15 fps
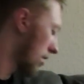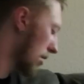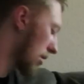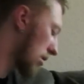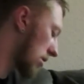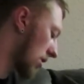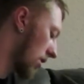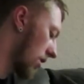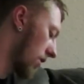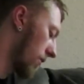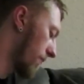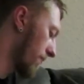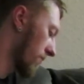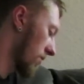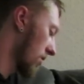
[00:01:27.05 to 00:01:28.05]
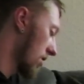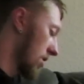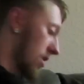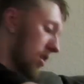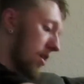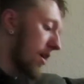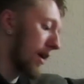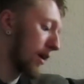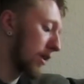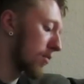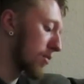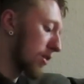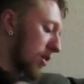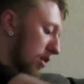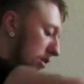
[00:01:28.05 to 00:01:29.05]
so I guess I'm
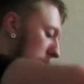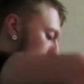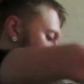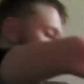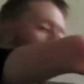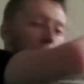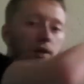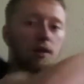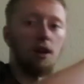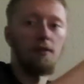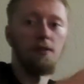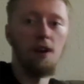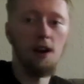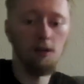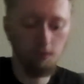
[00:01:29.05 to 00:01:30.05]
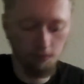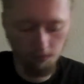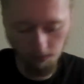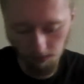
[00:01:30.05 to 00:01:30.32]
just going to start grabbing stuff out